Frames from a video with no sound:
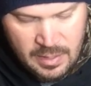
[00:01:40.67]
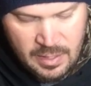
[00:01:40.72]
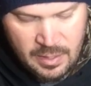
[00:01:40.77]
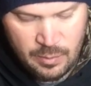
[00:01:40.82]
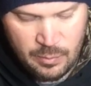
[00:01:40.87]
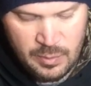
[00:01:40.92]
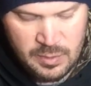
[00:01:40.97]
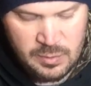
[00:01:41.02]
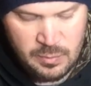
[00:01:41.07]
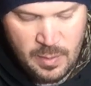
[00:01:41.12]
And
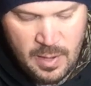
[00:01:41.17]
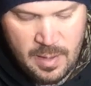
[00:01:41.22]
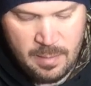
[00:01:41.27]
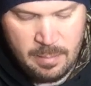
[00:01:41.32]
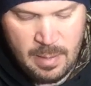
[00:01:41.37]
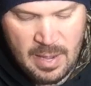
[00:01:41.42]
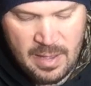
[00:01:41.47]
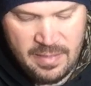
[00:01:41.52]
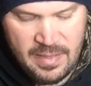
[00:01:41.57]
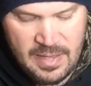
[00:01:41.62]
the reason why I
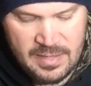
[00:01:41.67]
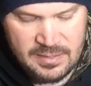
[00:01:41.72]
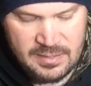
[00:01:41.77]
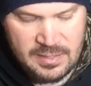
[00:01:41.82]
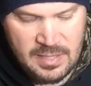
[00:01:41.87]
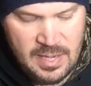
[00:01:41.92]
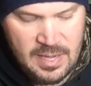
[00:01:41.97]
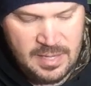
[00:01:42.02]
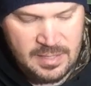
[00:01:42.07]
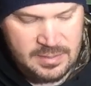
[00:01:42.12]
buy that
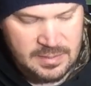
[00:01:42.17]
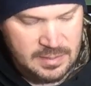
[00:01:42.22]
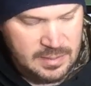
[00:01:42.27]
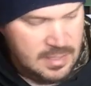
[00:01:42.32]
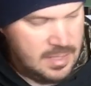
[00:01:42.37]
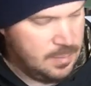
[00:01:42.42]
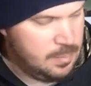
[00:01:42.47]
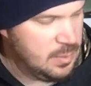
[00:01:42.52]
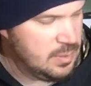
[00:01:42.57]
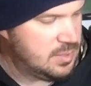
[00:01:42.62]
size and
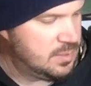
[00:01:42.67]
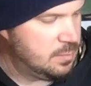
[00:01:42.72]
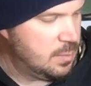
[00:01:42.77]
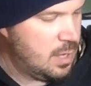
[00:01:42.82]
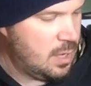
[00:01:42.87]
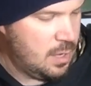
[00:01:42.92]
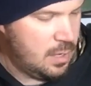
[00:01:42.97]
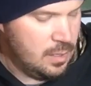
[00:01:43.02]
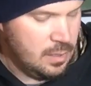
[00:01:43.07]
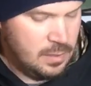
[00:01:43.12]
keep it
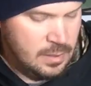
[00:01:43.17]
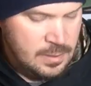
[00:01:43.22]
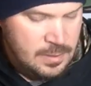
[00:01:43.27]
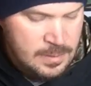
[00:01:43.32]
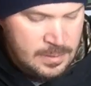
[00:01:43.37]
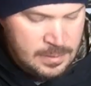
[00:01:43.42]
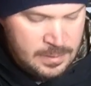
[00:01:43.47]
small